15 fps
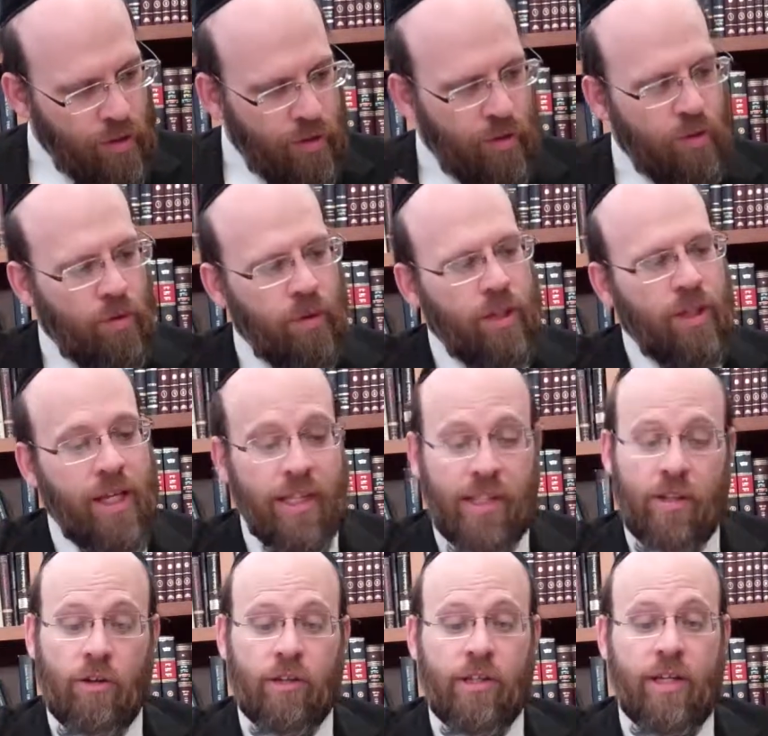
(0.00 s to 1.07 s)
daughter
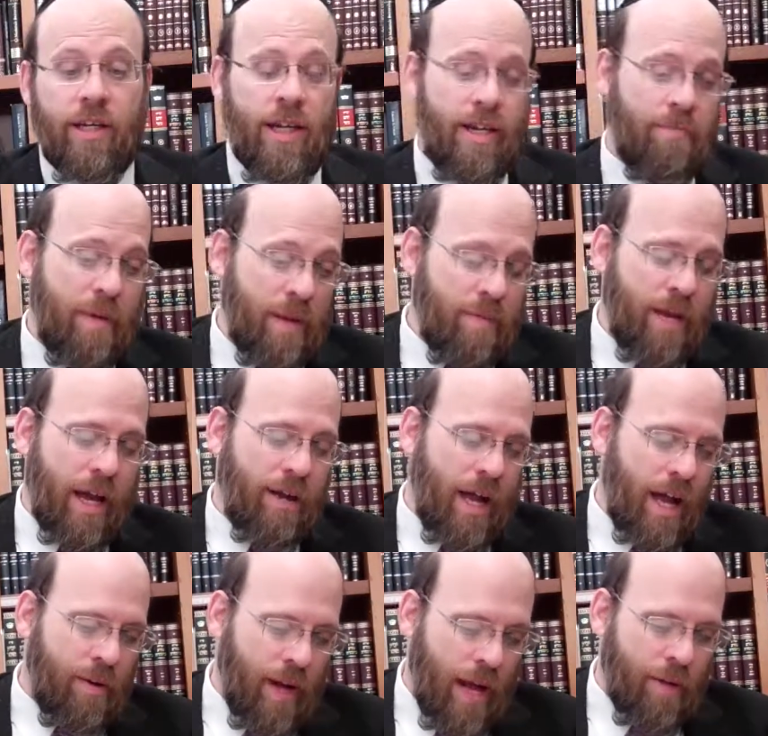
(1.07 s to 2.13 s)
laznosa. And maybe
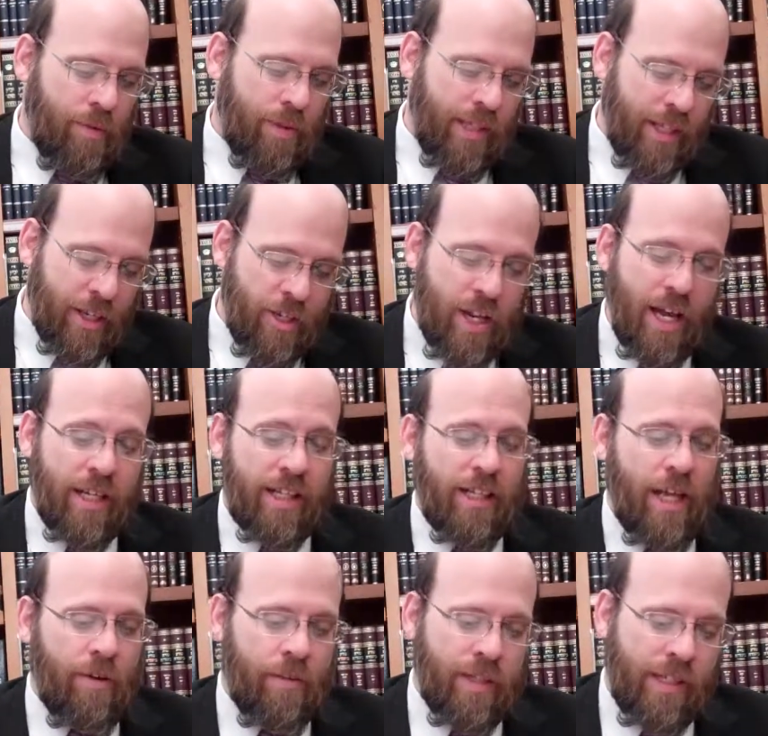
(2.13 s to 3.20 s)
I would suggest,
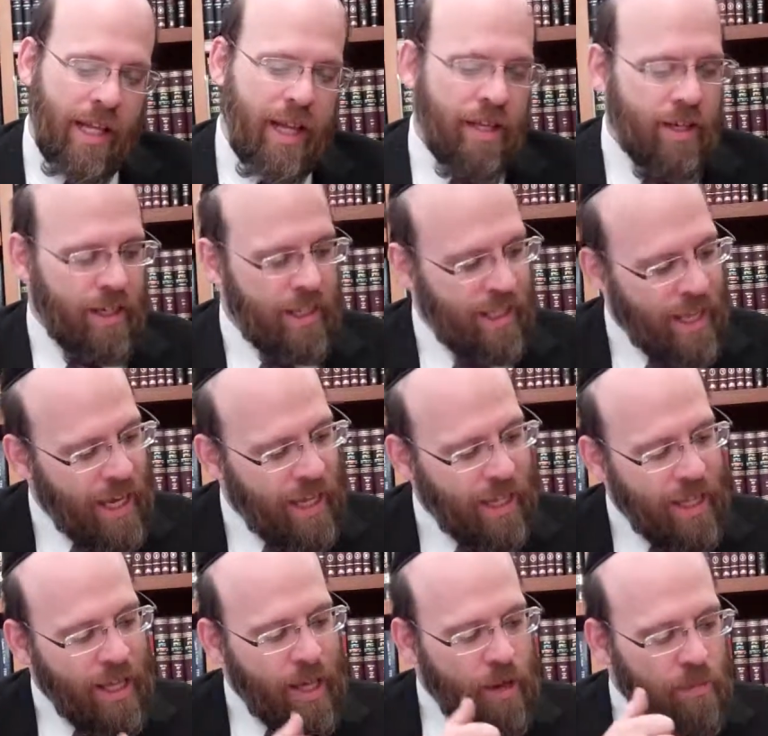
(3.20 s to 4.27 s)
you could say,
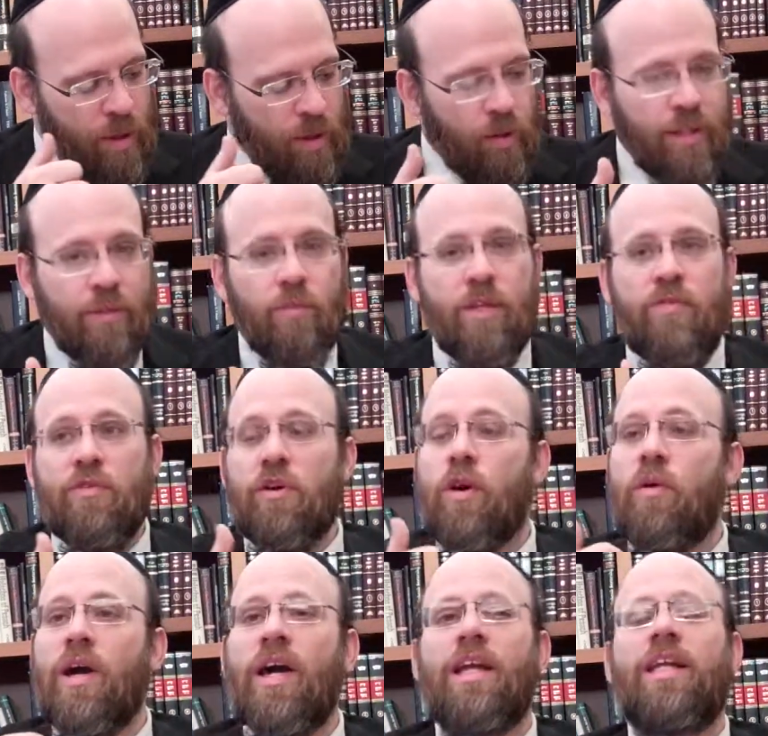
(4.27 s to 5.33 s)
because if you
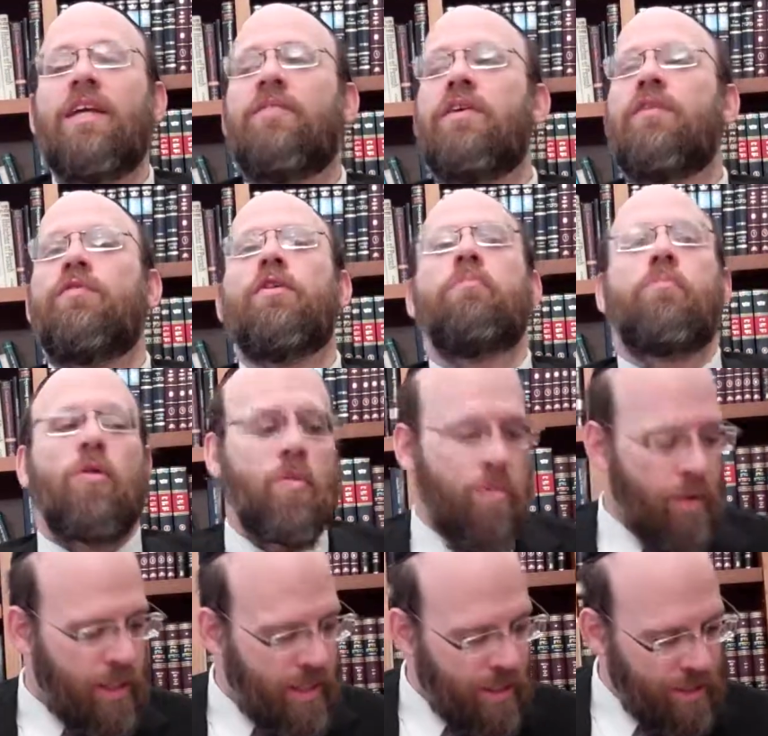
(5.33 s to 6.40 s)
go ahead, even if your
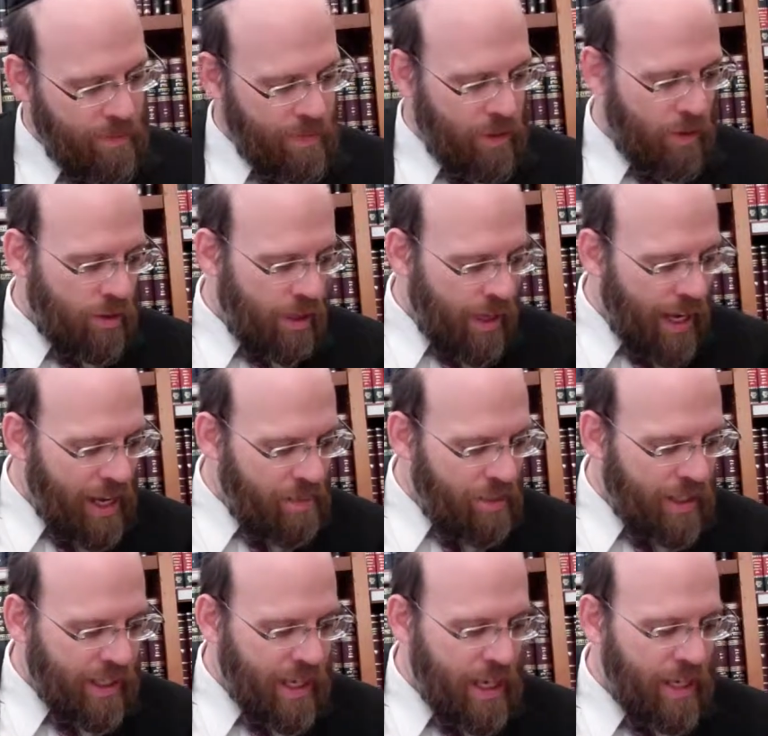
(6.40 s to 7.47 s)
purpose, the Achrei
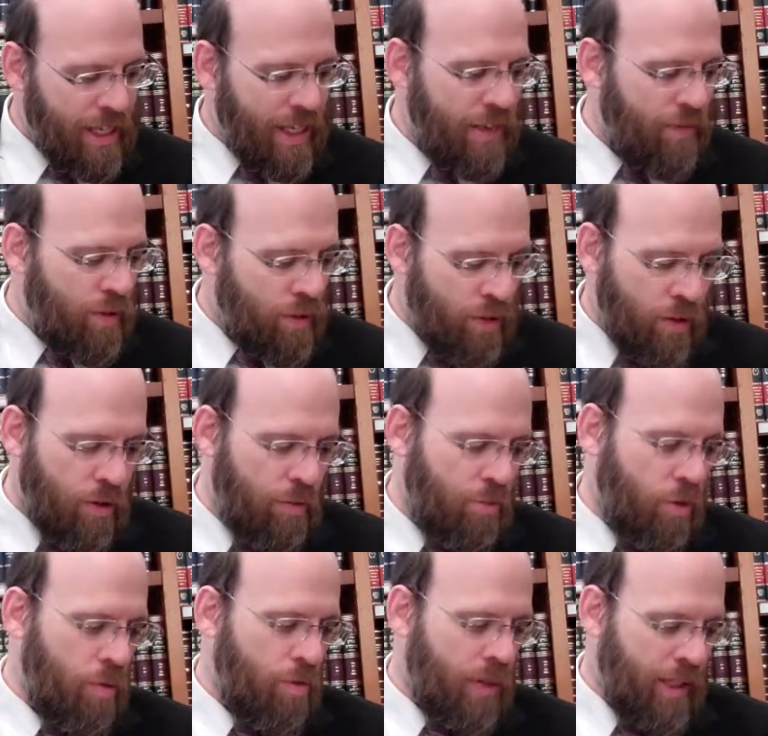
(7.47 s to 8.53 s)
is saying, even though your
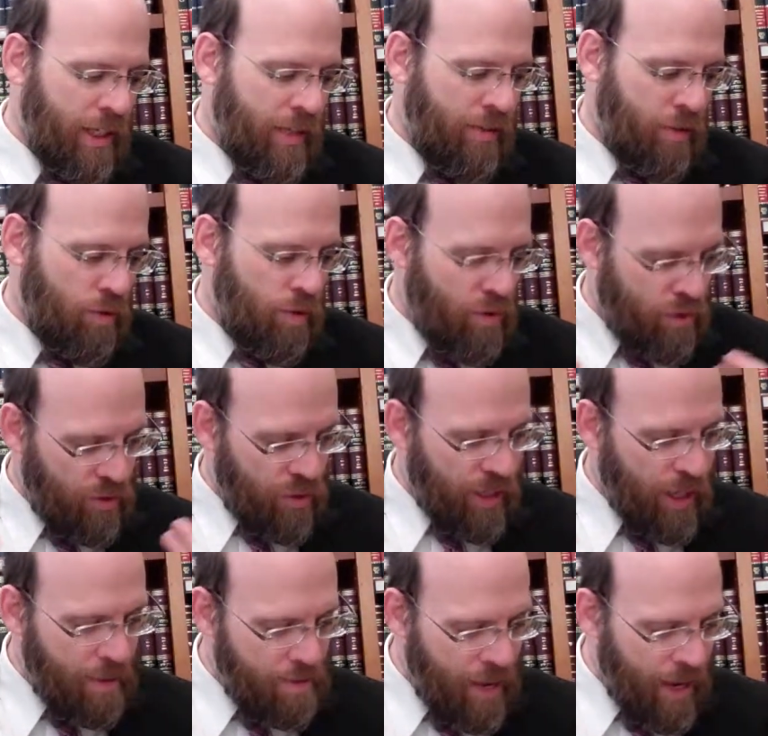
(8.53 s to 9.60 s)
purpose is in order for her to
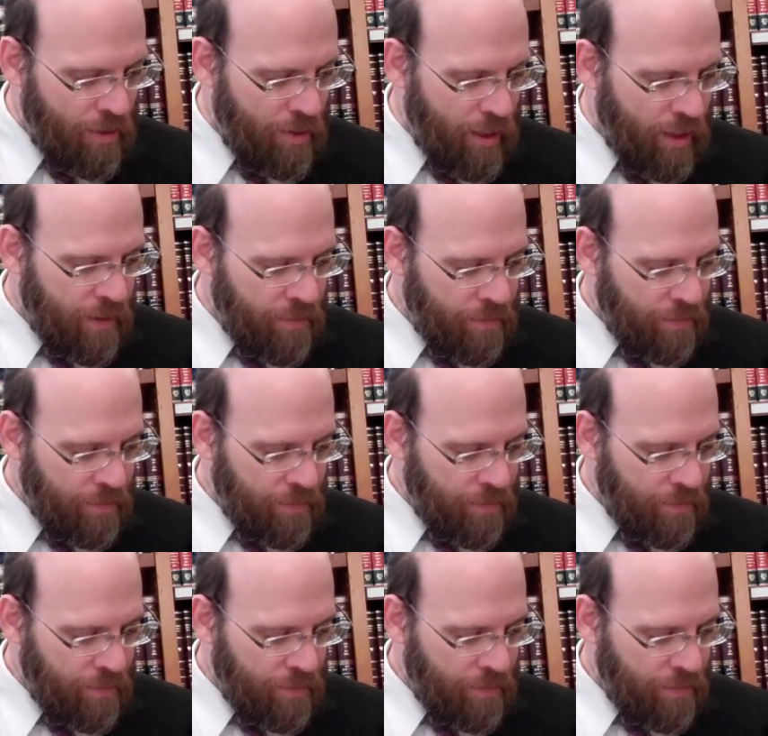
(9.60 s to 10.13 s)
get married,